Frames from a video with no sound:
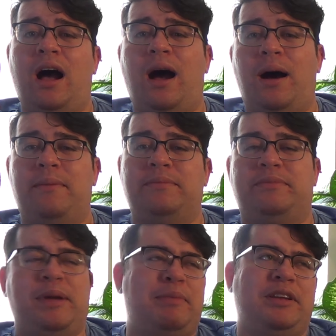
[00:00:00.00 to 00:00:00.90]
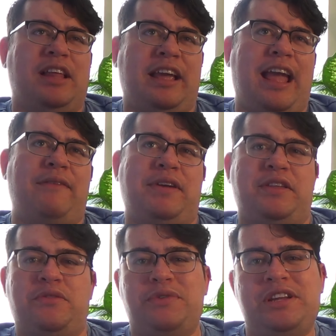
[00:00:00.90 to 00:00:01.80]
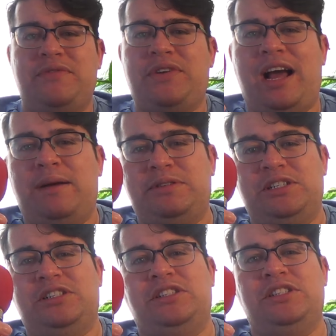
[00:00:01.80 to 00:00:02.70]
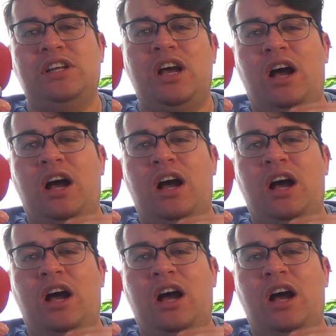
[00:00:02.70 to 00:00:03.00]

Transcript: Um, maybe like have like three different options,